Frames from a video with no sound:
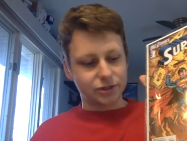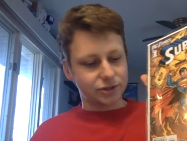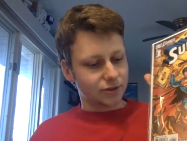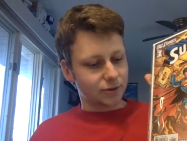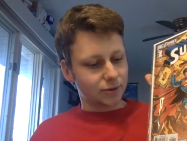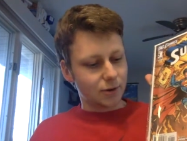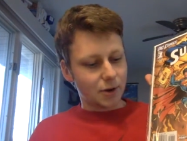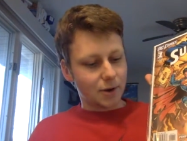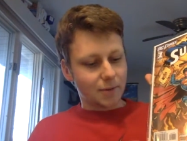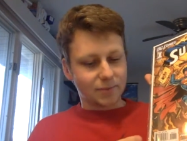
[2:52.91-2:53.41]

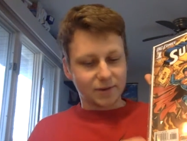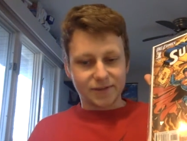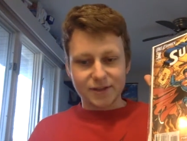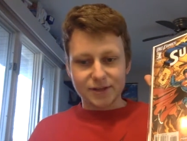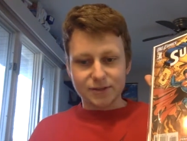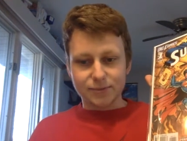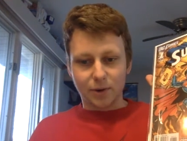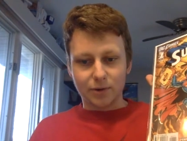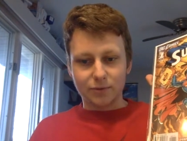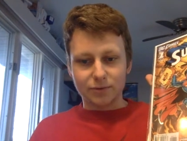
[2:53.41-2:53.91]
So, but
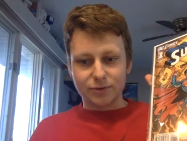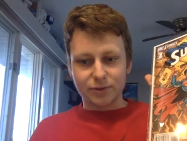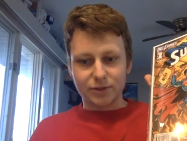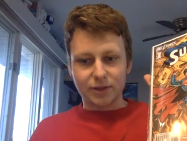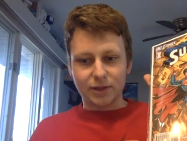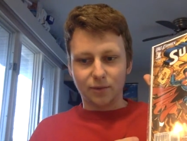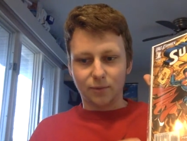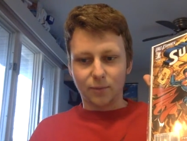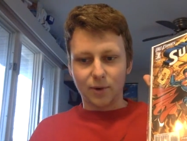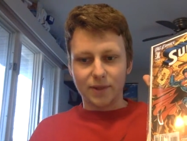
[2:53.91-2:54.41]
this one was
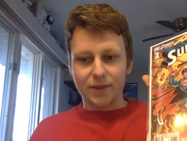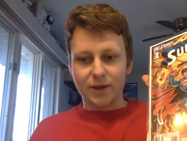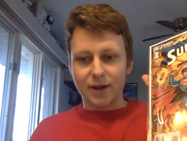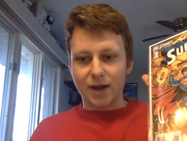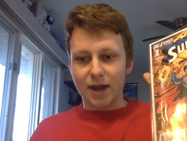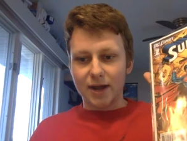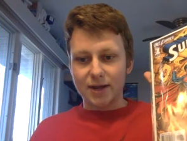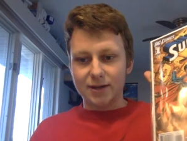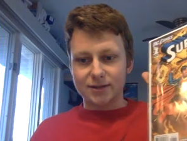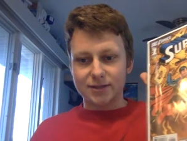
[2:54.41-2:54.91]
really the one that
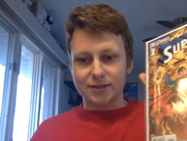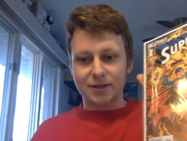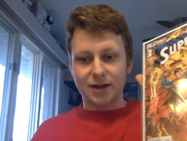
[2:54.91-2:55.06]
I,